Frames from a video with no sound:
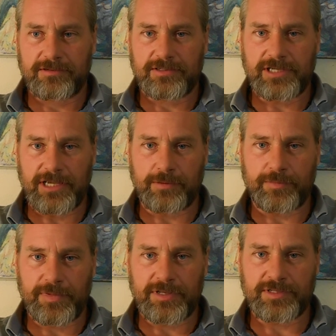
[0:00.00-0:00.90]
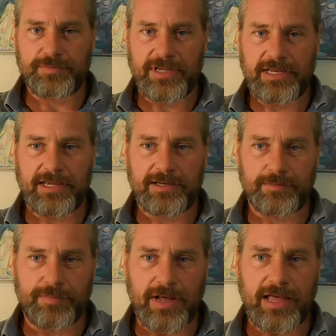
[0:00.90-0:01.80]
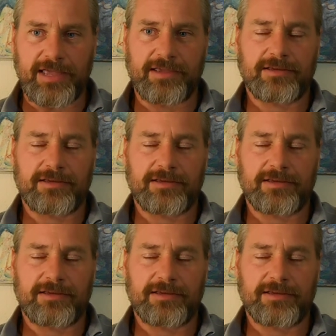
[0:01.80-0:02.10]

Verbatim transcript: to him is mediated by